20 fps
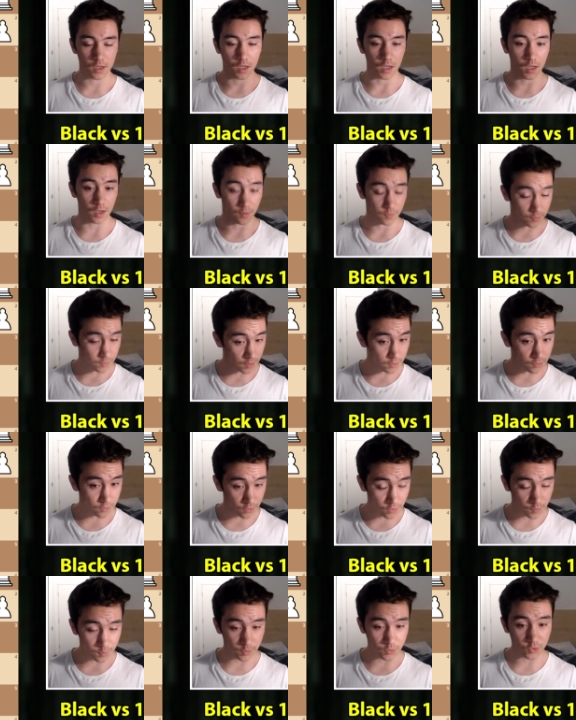f6 in
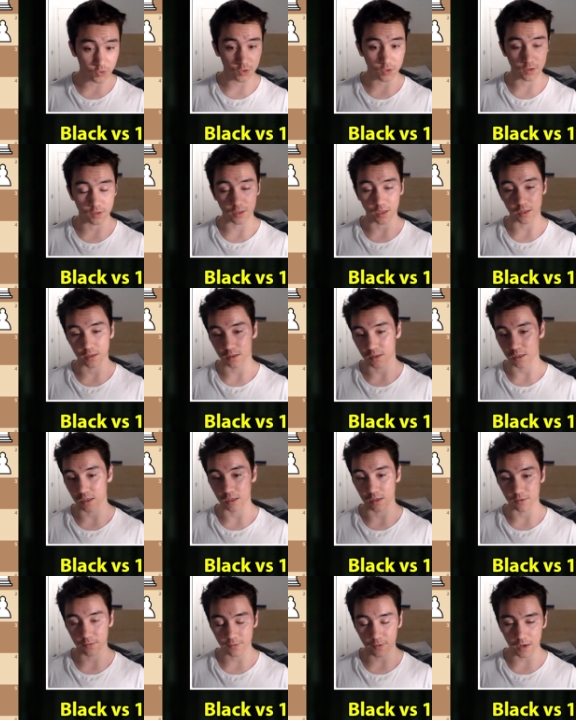this position, then
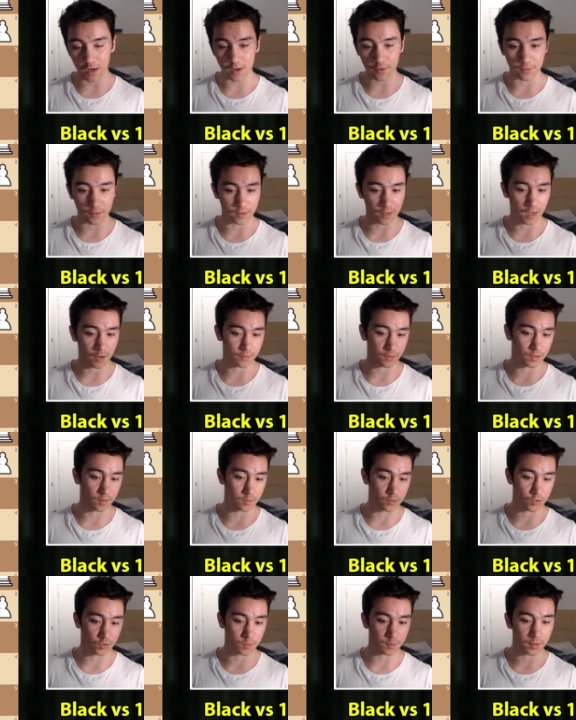e5, and having the
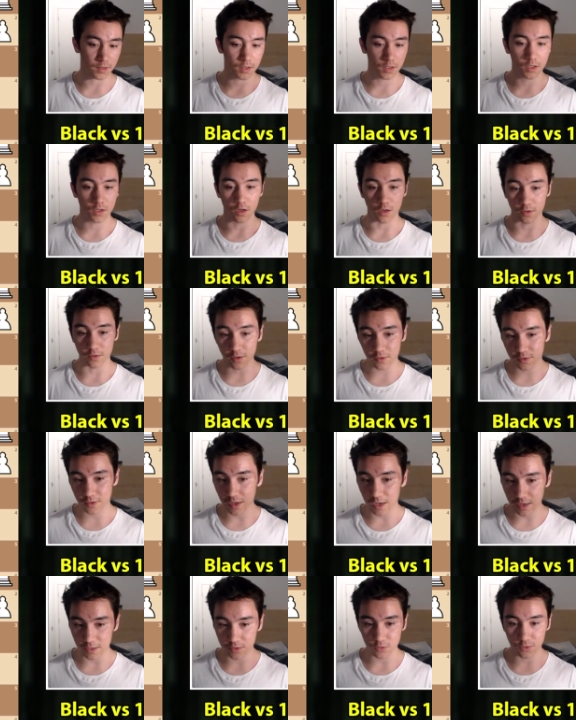bishop on this
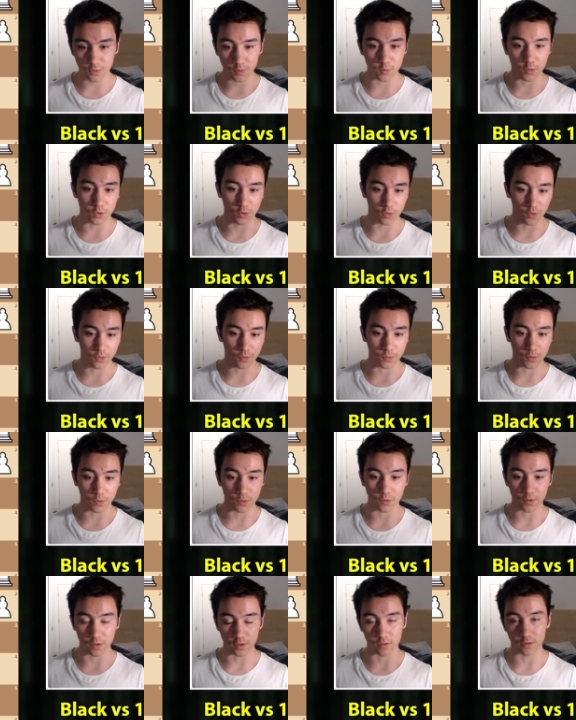diagonal is more useful
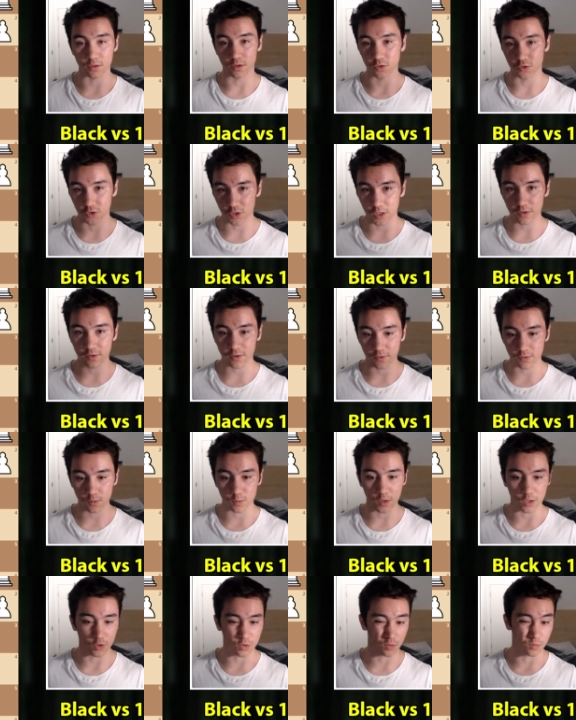than on g7
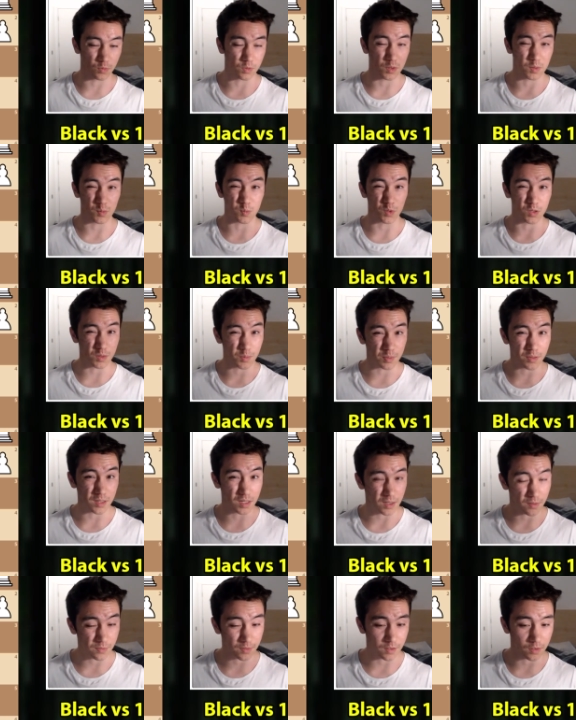where you don't really want to play
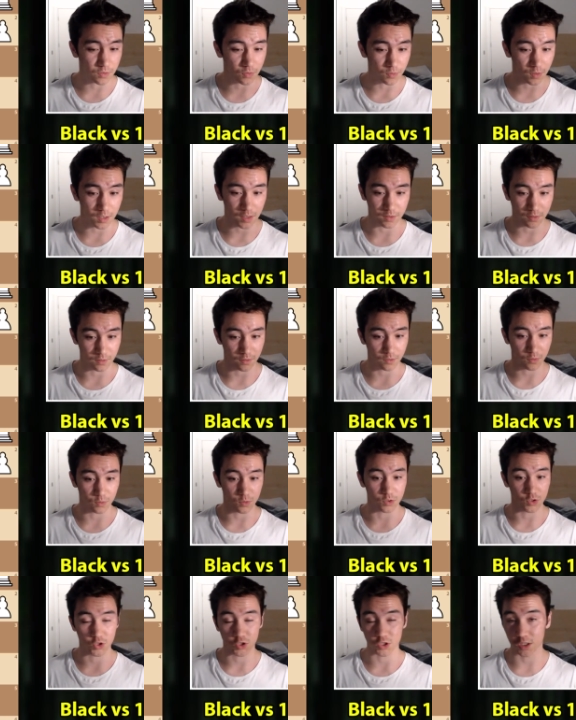f6 right because it's sort
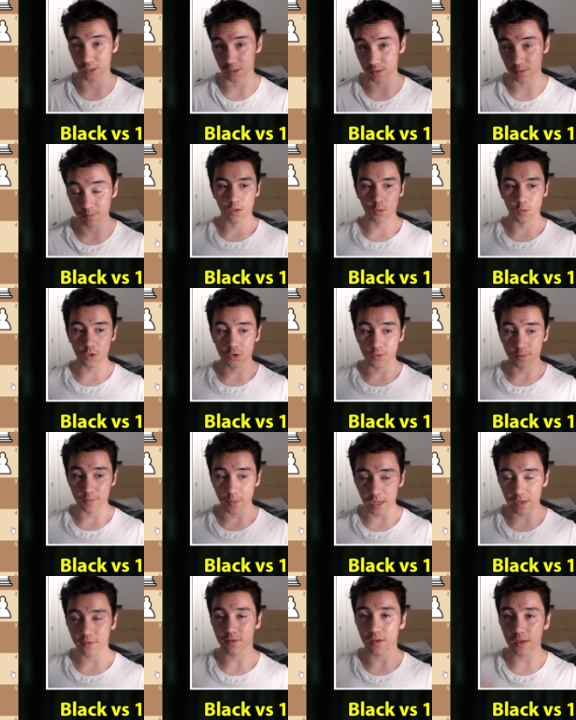of shut in, which
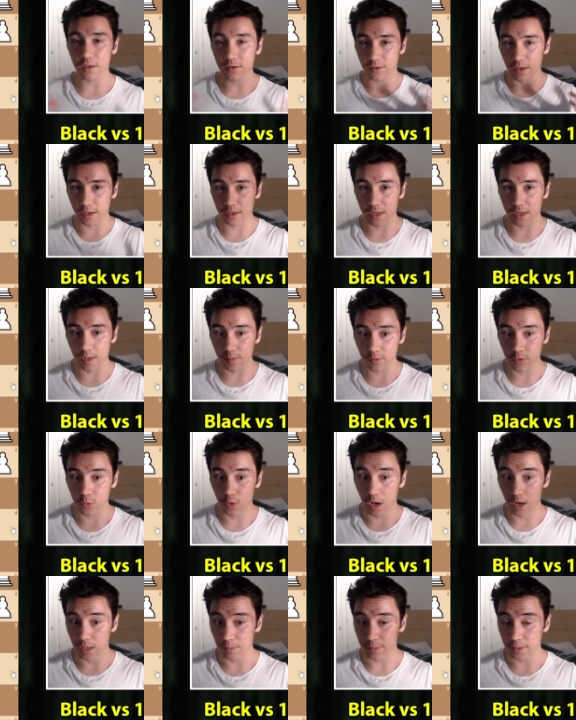makes these endgames
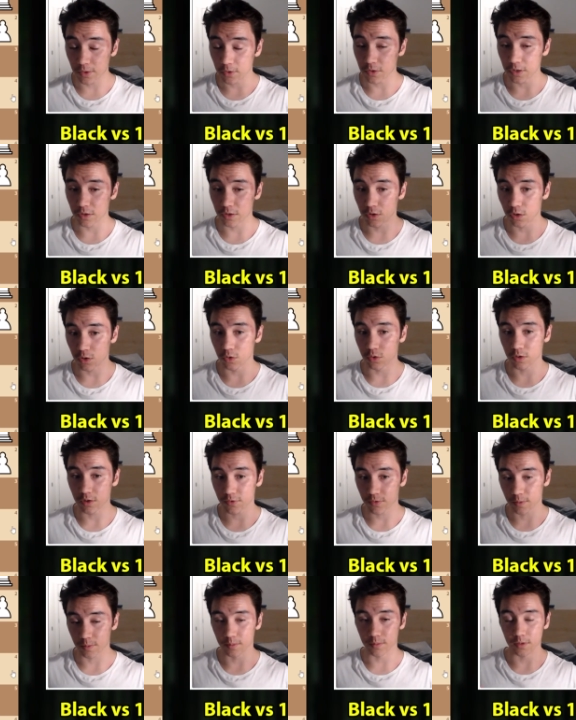quite appealing not only
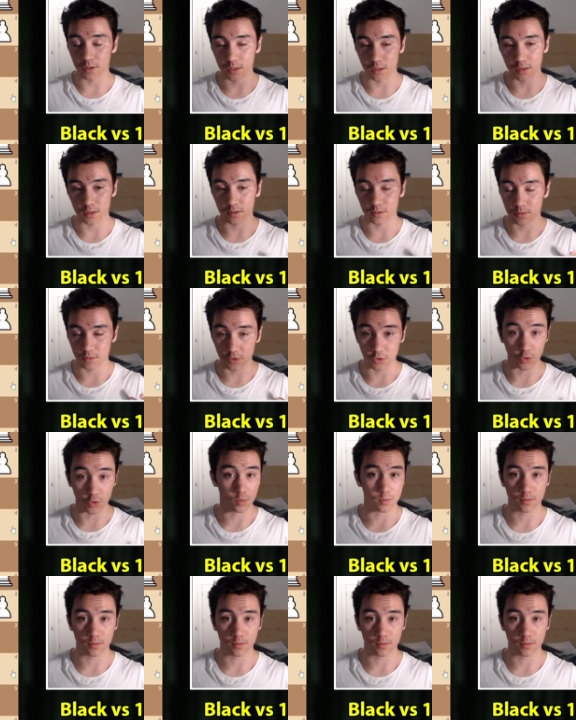from, uh, you know,